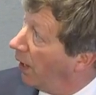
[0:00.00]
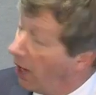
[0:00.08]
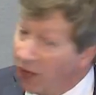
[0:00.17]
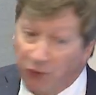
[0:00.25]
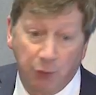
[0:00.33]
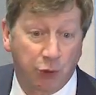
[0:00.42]

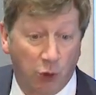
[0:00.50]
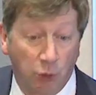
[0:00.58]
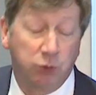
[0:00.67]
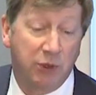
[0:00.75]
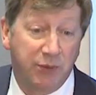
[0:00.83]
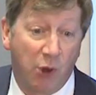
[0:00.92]
and the
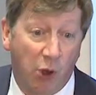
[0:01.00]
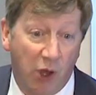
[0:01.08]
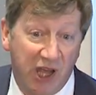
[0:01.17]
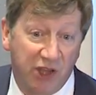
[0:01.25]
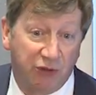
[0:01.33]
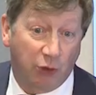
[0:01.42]
problem
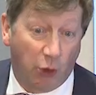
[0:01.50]
is